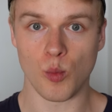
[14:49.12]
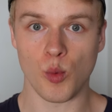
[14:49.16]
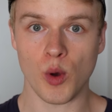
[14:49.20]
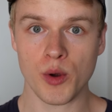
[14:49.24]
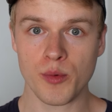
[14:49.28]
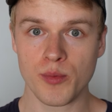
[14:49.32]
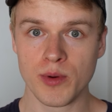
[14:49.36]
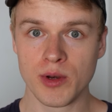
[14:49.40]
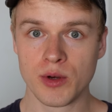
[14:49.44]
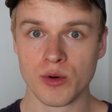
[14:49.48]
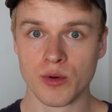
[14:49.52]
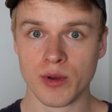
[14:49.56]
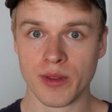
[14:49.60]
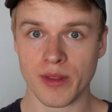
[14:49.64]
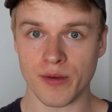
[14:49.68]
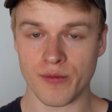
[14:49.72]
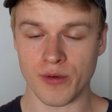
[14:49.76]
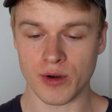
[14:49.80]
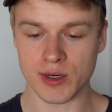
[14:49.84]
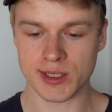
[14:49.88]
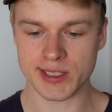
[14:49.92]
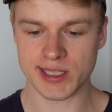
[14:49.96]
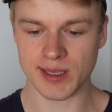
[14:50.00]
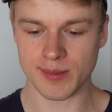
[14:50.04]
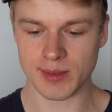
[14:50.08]
what we do in the
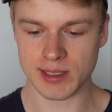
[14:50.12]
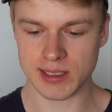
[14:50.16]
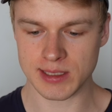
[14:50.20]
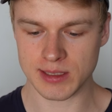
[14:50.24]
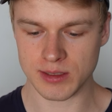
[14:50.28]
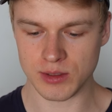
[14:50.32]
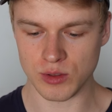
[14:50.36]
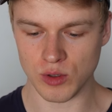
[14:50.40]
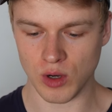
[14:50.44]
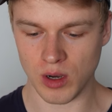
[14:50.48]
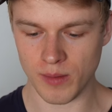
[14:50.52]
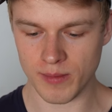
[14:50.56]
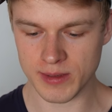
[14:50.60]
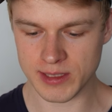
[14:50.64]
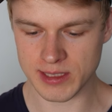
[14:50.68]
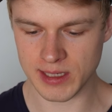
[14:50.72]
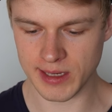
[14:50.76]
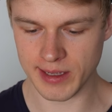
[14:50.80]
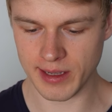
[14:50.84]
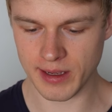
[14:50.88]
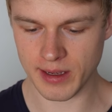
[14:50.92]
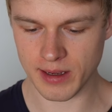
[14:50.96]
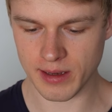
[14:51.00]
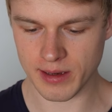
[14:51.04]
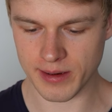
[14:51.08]
first step is you
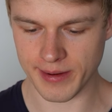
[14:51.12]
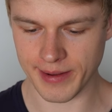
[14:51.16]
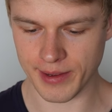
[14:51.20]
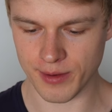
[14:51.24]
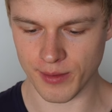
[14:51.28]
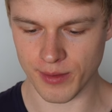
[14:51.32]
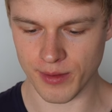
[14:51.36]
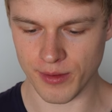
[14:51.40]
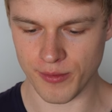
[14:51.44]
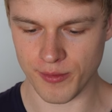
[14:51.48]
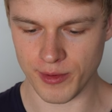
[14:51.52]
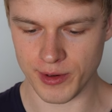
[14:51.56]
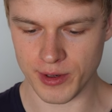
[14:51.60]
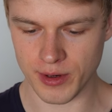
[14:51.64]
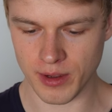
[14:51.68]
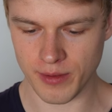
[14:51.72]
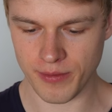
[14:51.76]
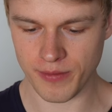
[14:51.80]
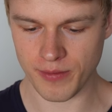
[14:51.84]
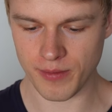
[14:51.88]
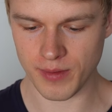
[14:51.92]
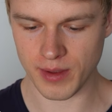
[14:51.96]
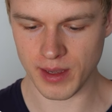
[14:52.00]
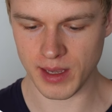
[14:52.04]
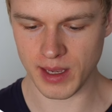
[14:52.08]
obviously click on the 3
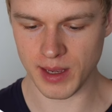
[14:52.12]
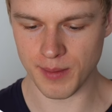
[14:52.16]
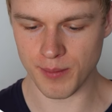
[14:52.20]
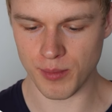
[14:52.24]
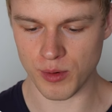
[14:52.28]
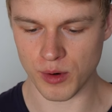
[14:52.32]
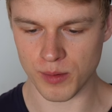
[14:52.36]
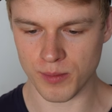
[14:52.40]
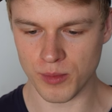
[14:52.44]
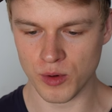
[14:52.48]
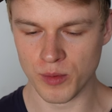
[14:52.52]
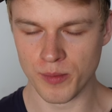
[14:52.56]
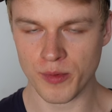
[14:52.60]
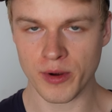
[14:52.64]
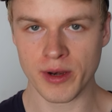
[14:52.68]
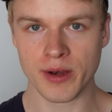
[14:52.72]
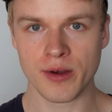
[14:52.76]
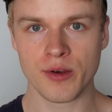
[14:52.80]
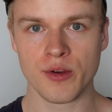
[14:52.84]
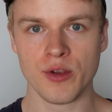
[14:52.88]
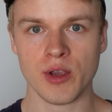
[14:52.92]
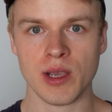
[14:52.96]
dots, import blueprint.